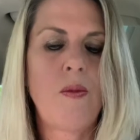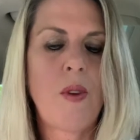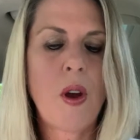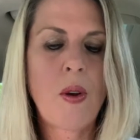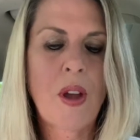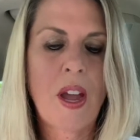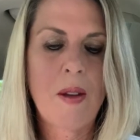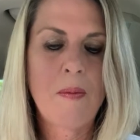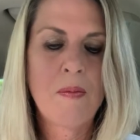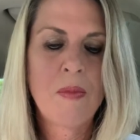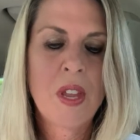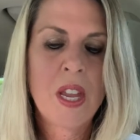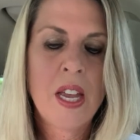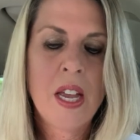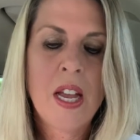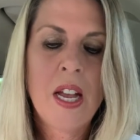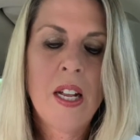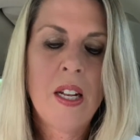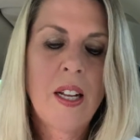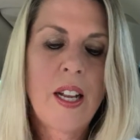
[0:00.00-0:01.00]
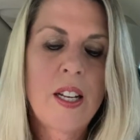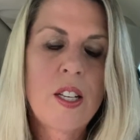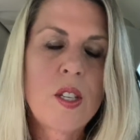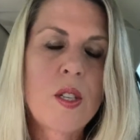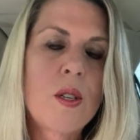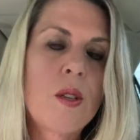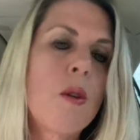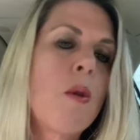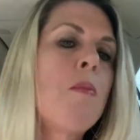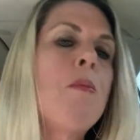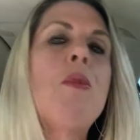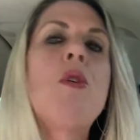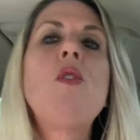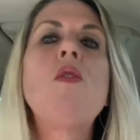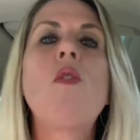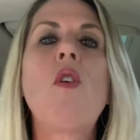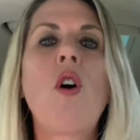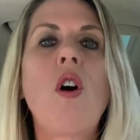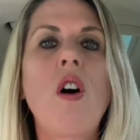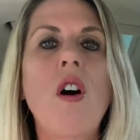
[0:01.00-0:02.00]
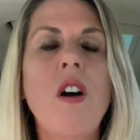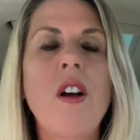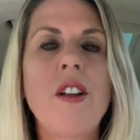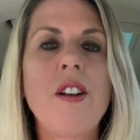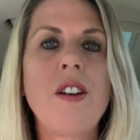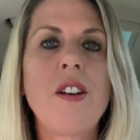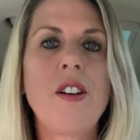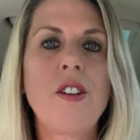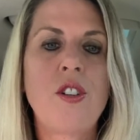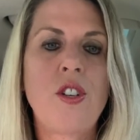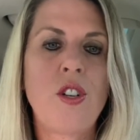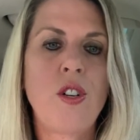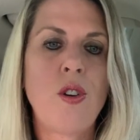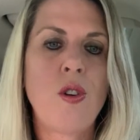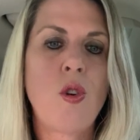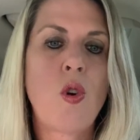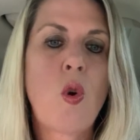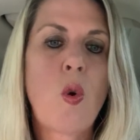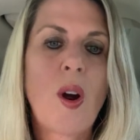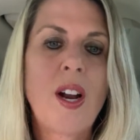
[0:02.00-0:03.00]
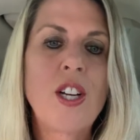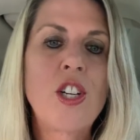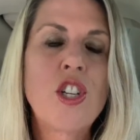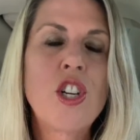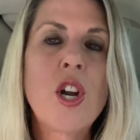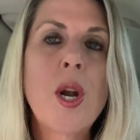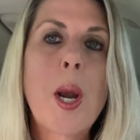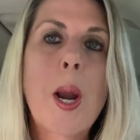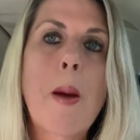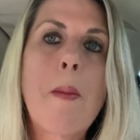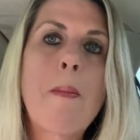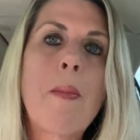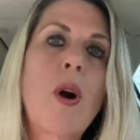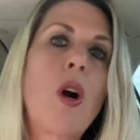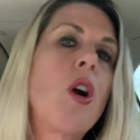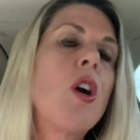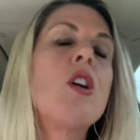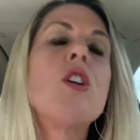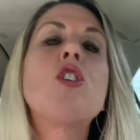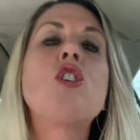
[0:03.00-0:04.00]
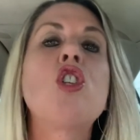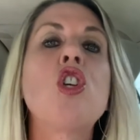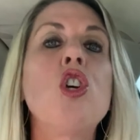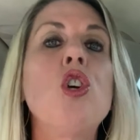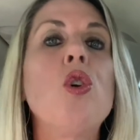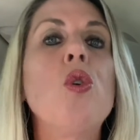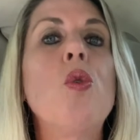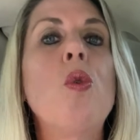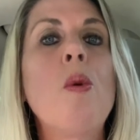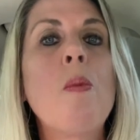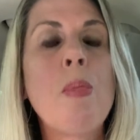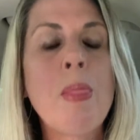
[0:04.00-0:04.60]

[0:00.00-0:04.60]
Okay, let's move on to question number two.